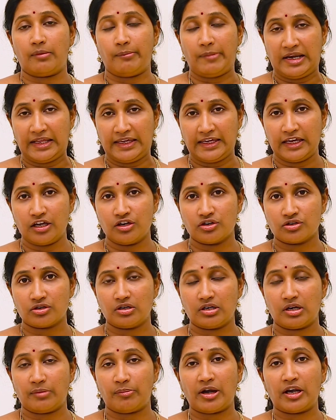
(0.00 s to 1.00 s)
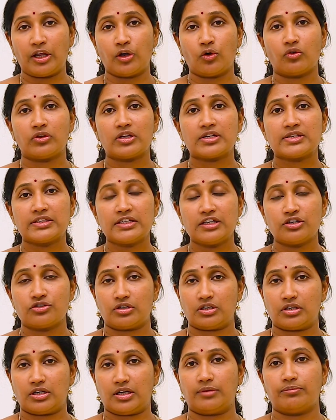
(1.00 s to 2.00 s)
medication depending on the
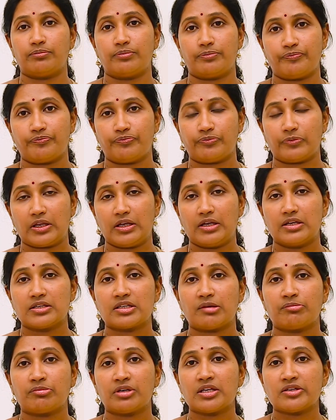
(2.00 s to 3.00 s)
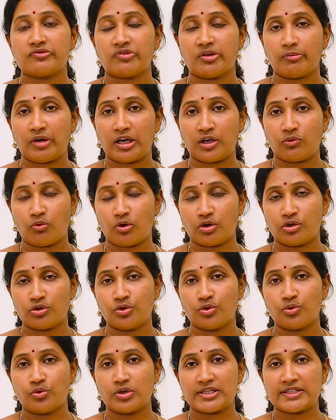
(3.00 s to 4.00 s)
seizure type. Sometimes we might want to
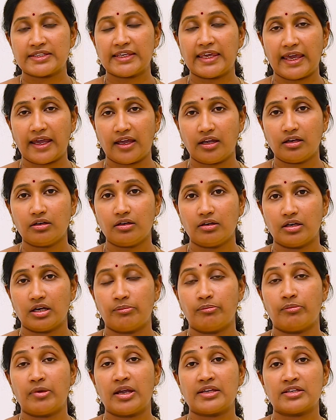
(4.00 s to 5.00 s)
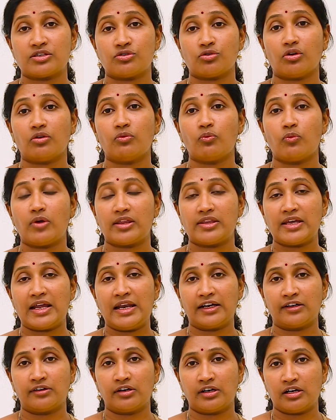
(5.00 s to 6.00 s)
do a scan based on where the
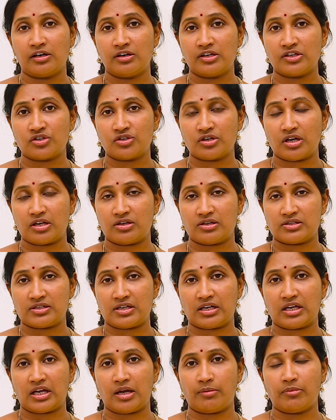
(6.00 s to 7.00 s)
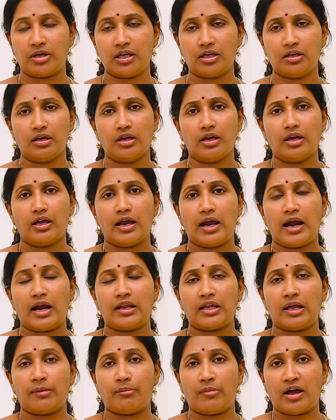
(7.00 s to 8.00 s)
electrical discharges are coming,
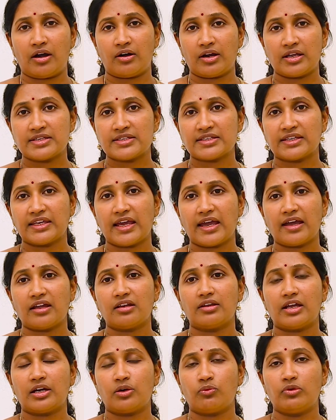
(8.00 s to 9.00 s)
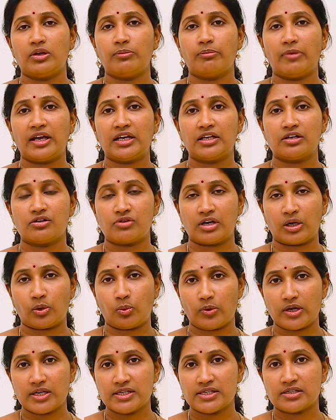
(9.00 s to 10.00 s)
and the MRI scan that we might
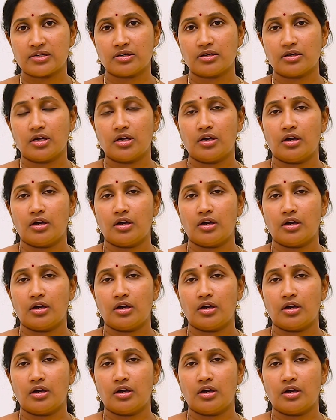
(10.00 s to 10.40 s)
request